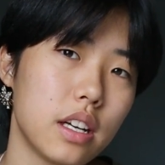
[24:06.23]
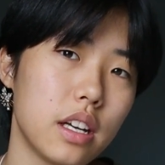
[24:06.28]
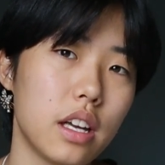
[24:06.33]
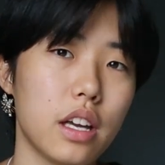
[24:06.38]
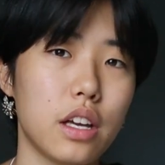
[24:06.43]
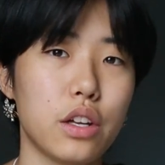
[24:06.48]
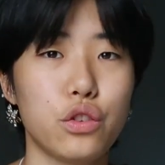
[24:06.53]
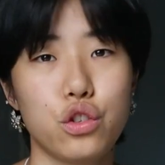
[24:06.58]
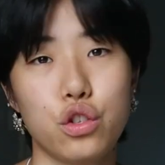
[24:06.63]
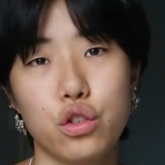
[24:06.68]

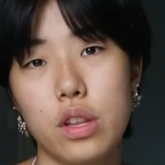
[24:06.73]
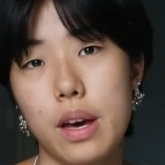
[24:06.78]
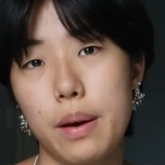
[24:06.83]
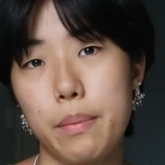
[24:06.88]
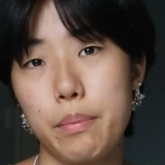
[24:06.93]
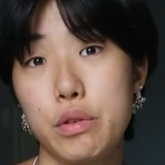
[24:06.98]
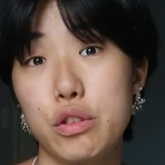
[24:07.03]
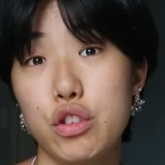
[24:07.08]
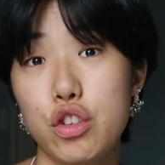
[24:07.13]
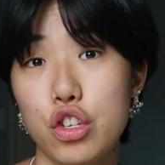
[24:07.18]
into that
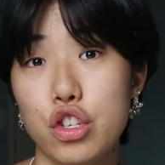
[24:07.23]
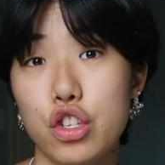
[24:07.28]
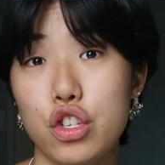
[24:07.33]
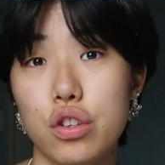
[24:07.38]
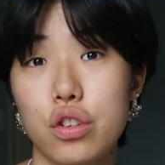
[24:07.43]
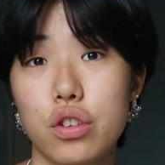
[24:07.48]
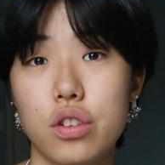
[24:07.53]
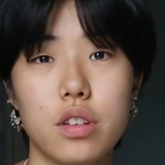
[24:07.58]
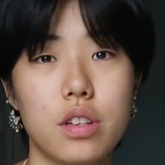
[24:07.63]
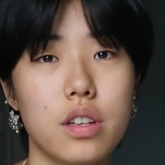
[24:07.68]

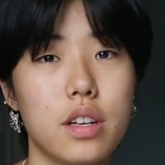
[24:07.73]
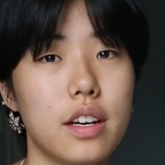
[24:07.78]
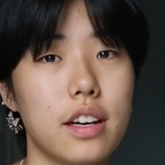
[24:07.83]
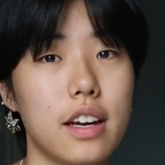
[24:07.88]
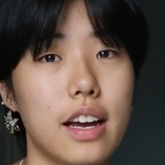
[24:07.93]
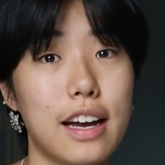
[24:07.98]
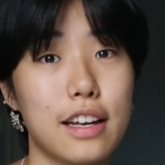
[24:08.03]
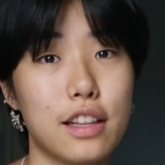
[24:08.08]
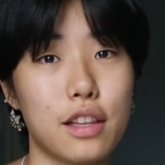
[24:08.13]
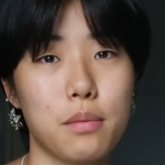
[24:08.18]
position
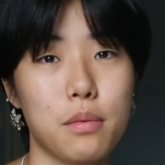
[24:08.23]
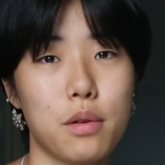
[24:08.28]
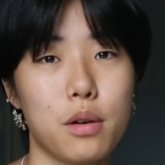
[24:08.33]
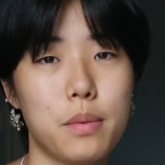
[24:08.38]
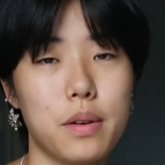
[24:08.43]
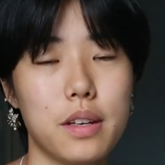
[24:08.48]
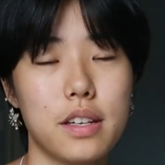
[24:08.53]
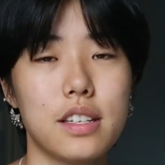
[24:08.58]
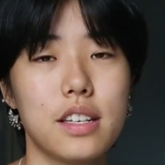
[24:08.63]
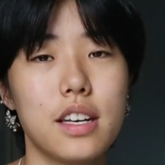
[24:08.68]
at the
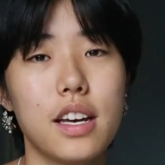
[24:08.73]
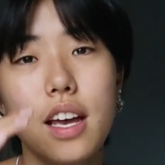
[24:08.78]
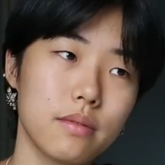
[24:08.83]
moment.